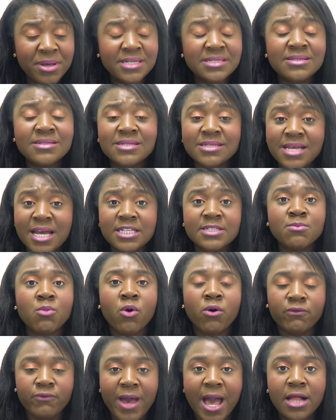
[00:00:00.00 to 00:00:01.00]
business gets
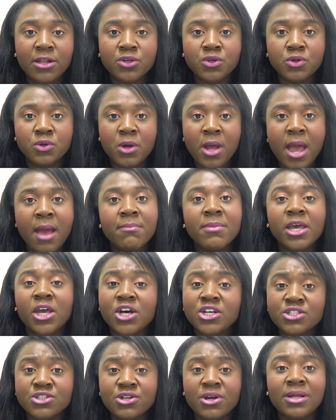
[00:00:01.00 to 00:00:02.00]
more value,
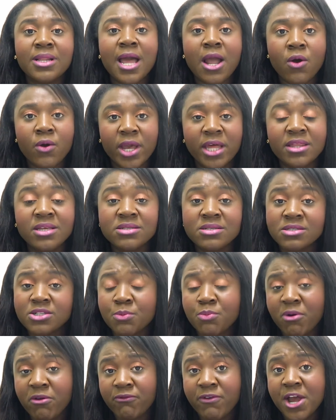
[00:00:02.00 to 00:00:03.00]
because they're like, okay, this is
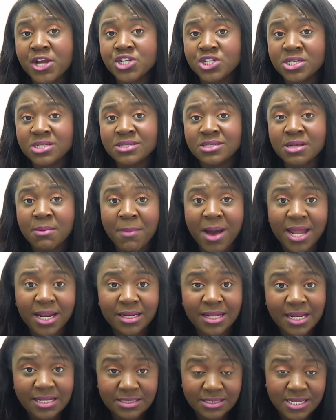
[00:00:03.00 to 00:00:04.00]
a profession. This is
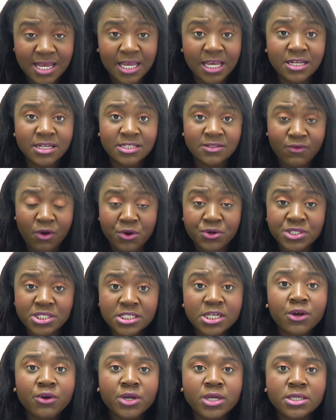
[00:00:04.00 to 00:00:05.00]
somebody that is taking this very
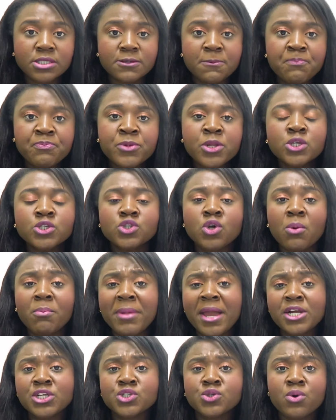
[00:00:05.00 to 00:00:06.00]
serious. So
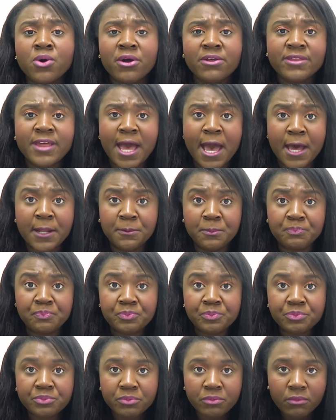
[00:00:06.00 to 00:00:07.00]
make sure
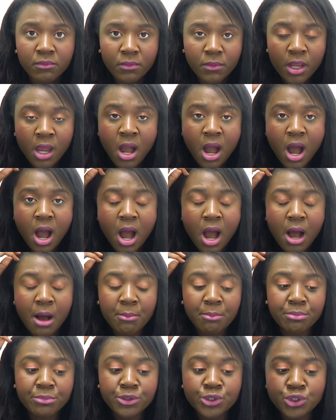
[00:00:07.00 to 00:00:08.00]
that
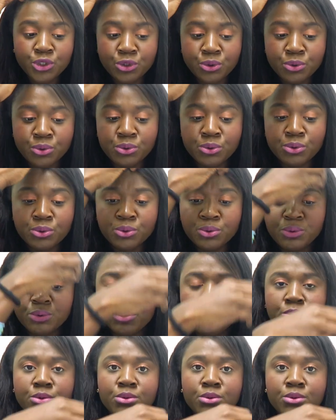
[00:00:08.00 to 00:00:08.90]
you